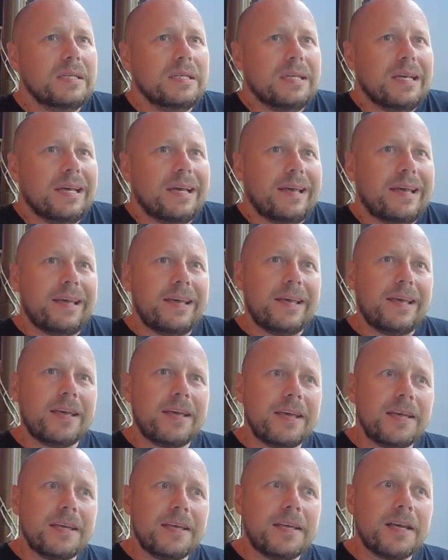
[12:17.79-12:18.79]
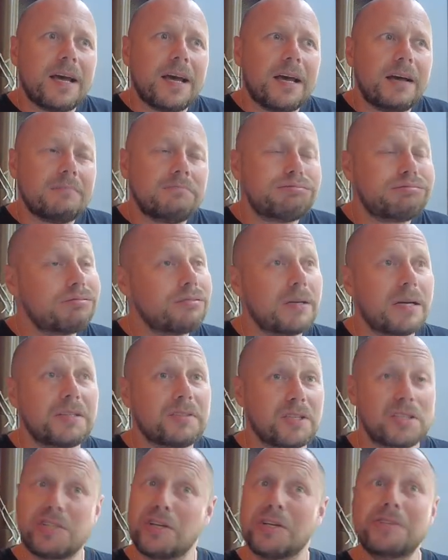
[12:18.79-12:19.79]
Uh, and
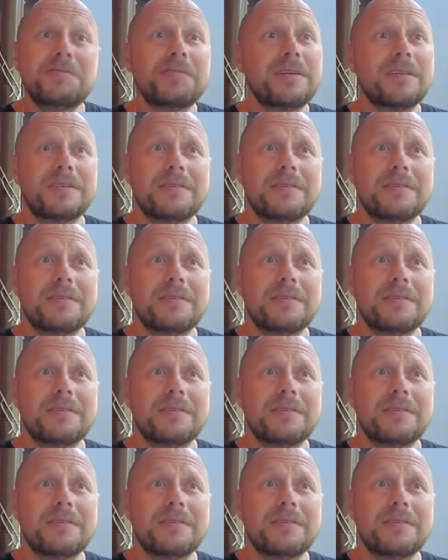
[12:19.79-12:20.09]
the sun.